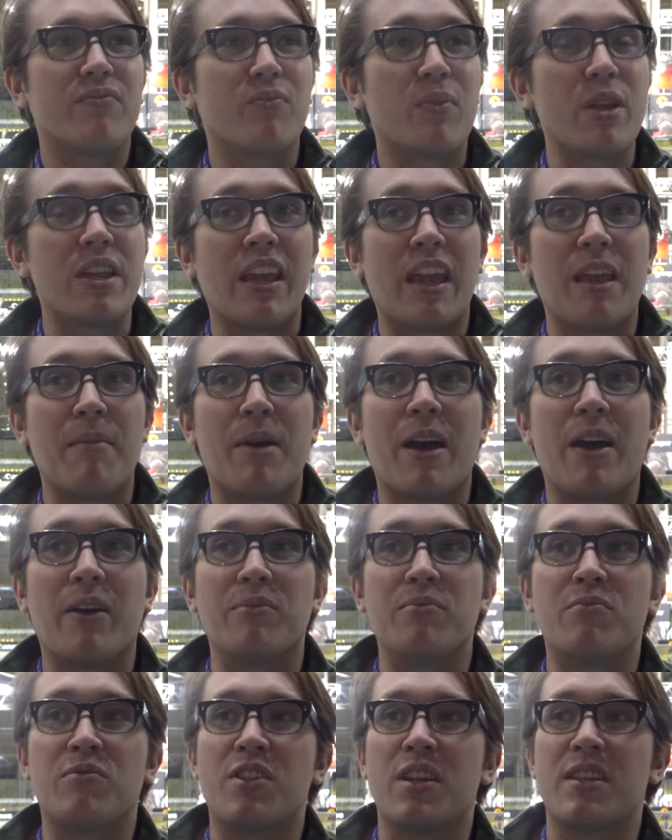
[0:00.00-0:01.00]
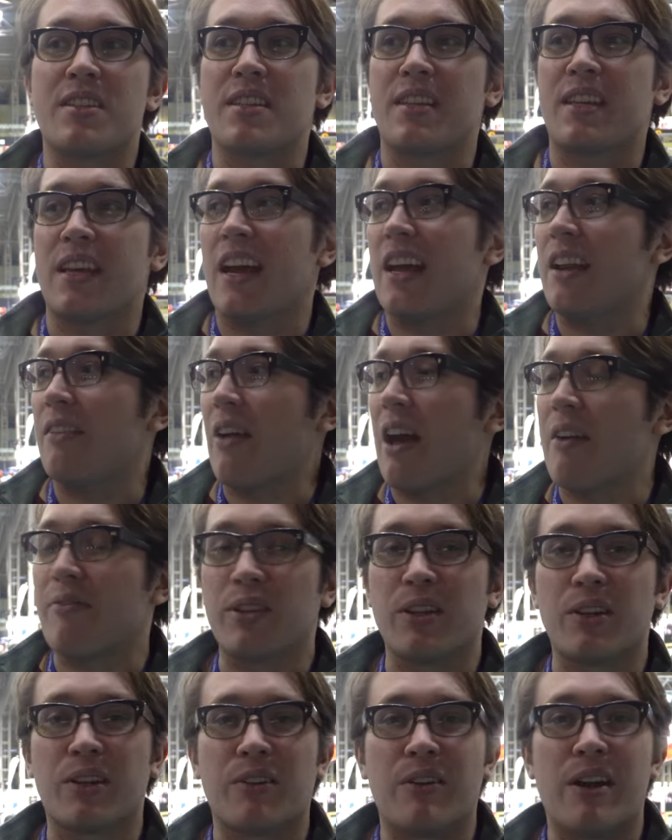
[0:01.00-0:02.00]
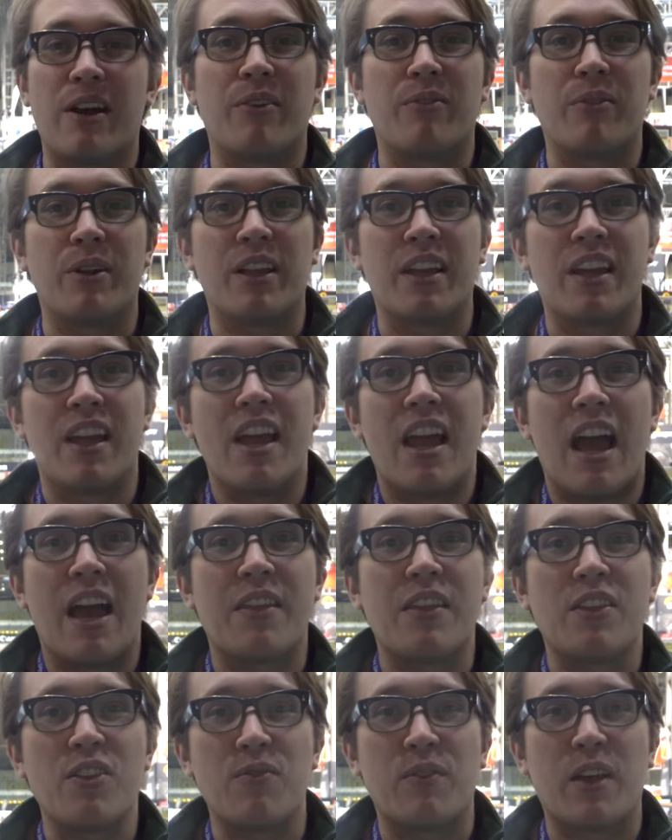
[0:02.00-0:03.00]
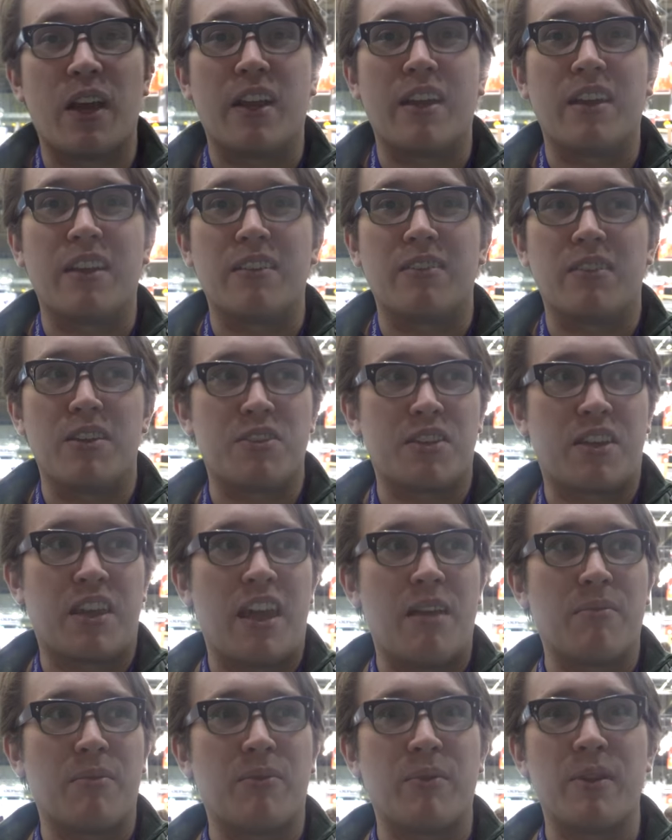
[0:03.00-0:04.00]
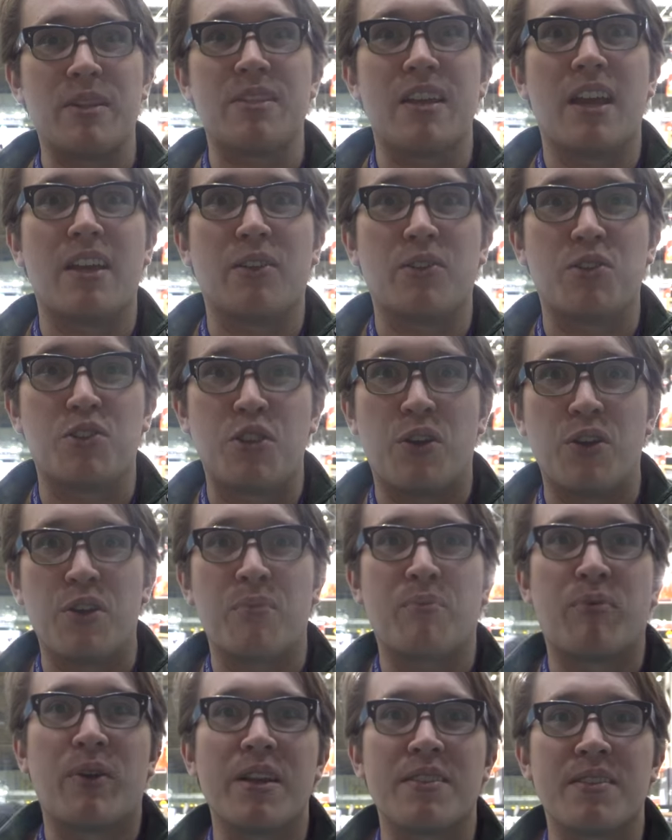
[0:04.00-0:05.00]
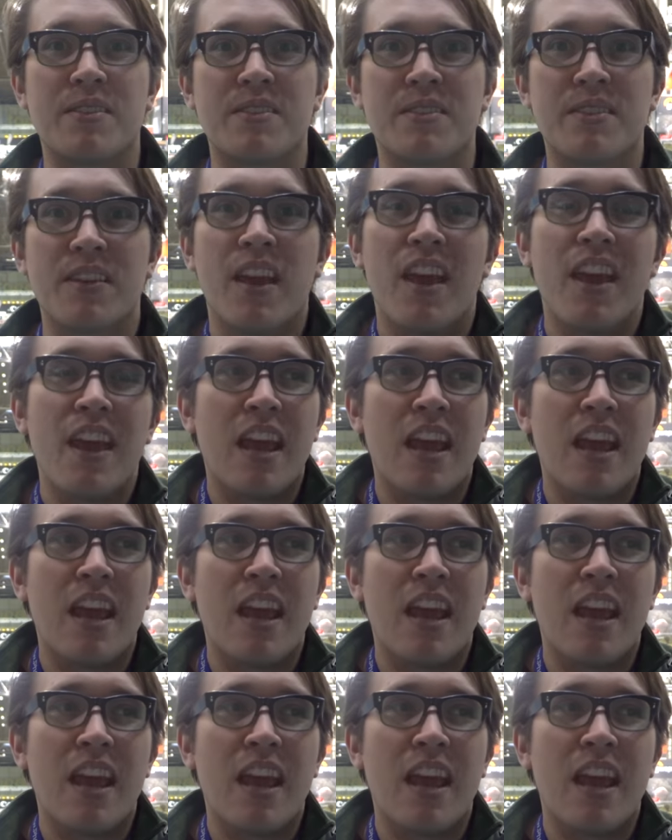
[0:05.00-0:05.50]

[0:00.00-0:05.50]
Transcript: we came out just to kind of have a look around, really. I think you've got to, as a camera retailer, show your presence.